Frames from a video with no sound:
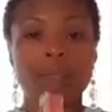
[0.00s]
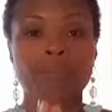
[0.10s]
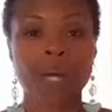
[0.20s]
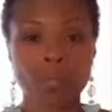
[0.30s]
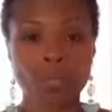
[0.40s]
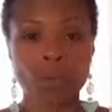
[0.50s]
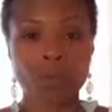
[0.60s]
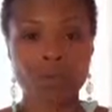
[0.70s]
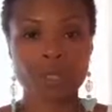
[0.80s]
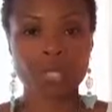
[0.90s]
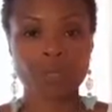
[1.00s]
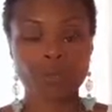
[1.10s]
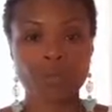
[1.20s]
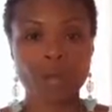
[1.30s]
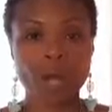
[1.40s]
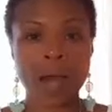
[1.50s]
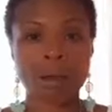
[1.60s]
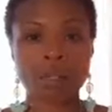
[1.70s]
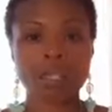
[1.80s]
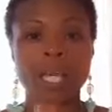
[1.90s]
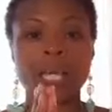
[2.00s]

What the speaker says: Periscope for the next 24 hours,